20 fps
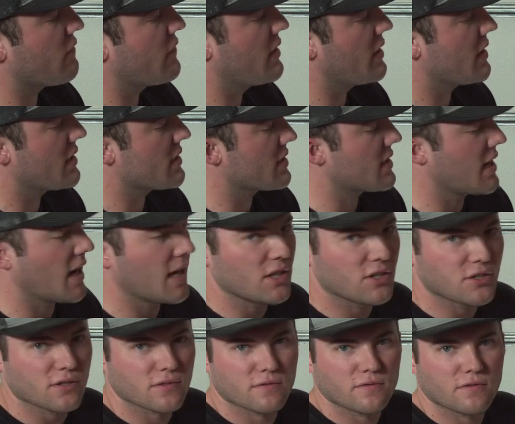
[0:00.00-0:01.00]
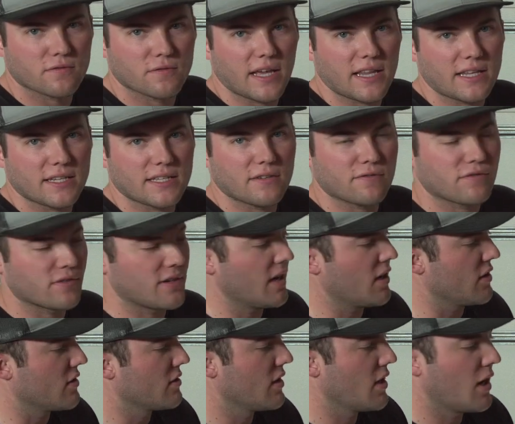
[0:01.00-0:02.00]
Fiilex Color LED
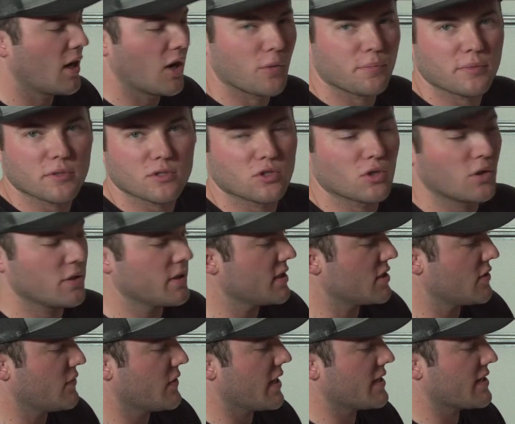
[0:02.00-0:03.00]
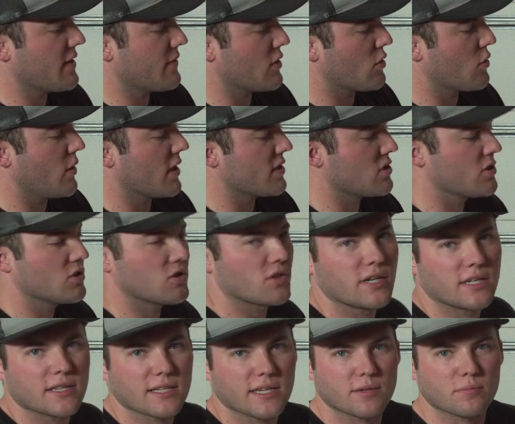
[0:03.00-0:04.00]
Fresnel. I hope you enjoyed this. If you guys have any questions or
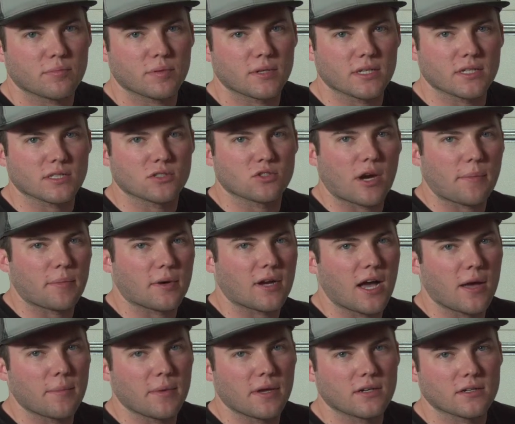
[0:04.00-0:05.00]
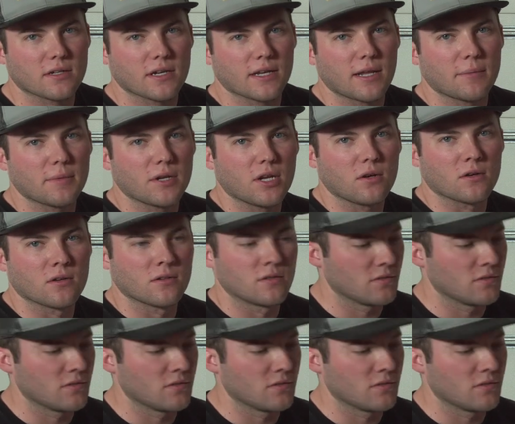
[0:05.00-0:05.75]
anything, please drop a comment and let me know.